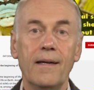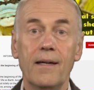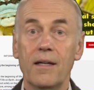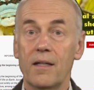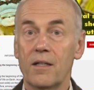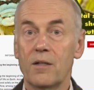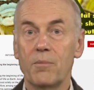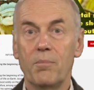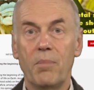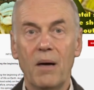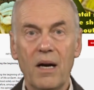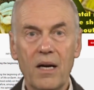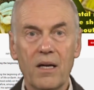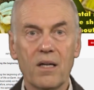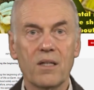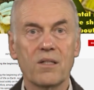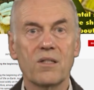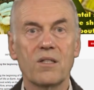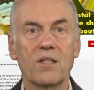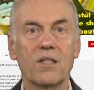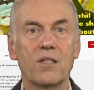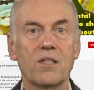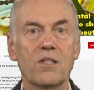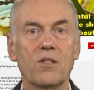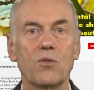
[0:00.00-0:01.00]
and
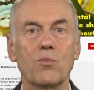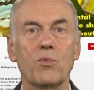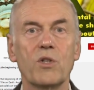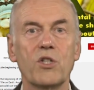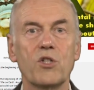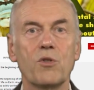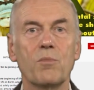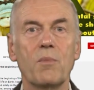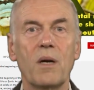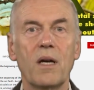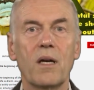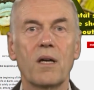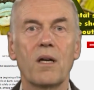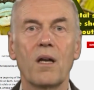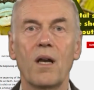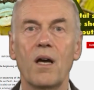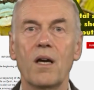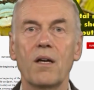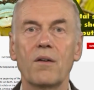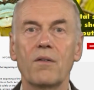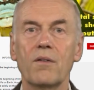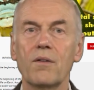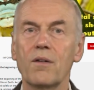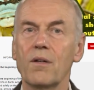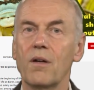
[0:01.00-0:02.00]
biases which make
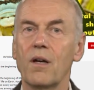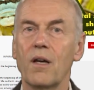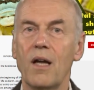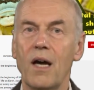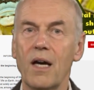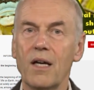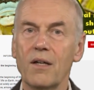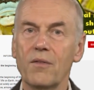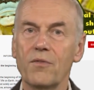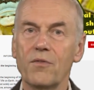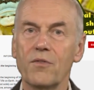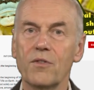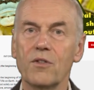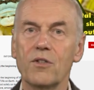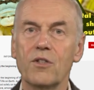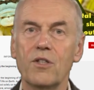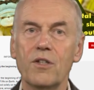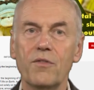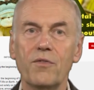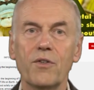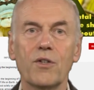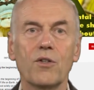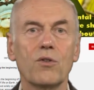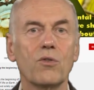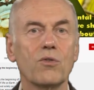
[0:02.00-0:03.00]
life, life
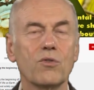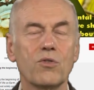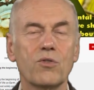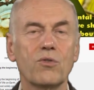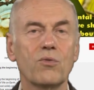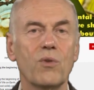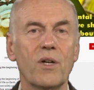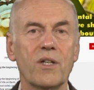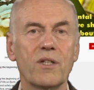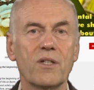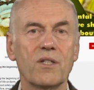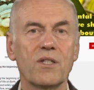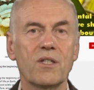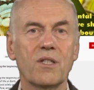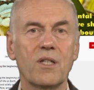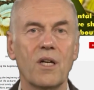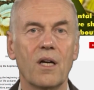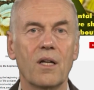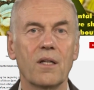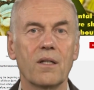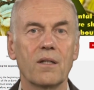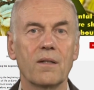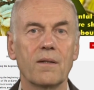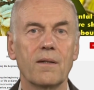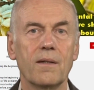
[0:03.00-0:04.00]
difficult to
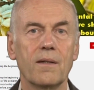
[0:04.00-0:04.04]
understand.